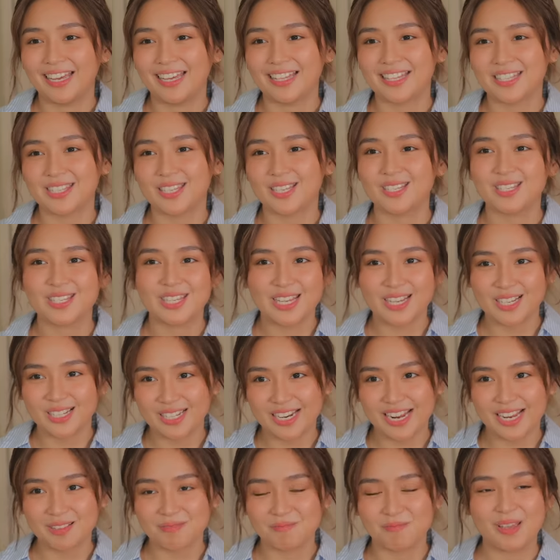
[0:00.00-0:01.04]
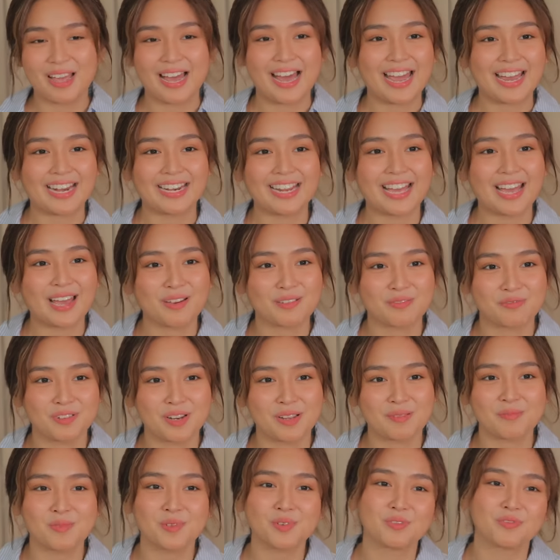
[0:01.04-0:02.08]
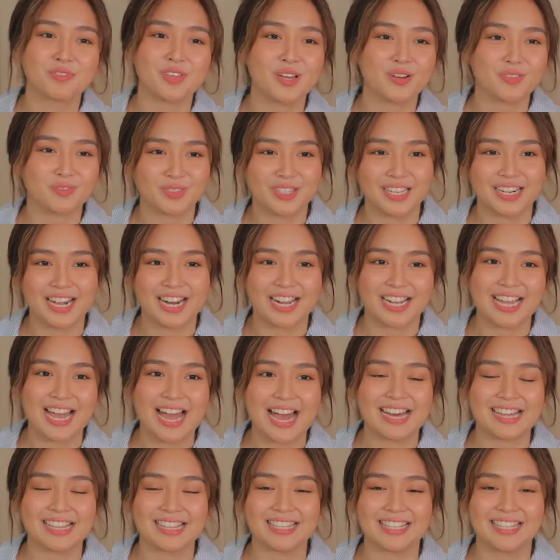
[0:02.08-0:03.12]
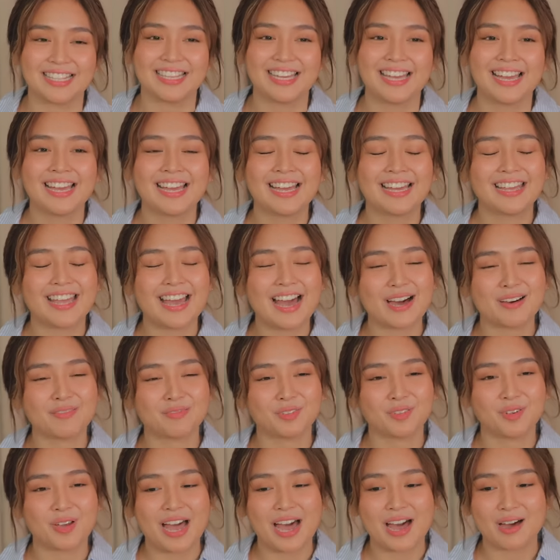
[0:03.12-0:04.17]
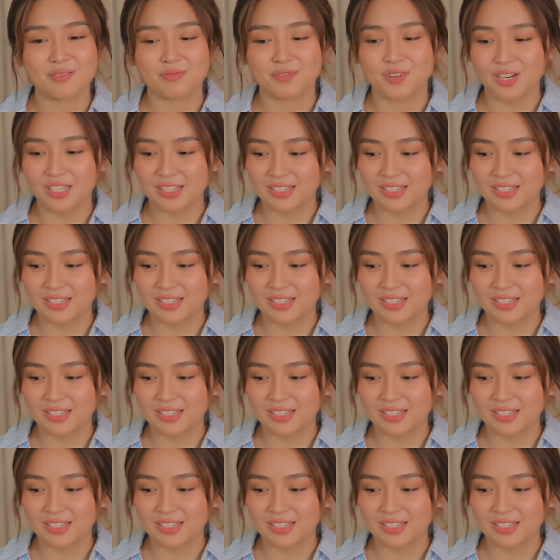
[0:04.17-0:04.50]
it's the secret behind every movie of Direk Kathy. You have to have your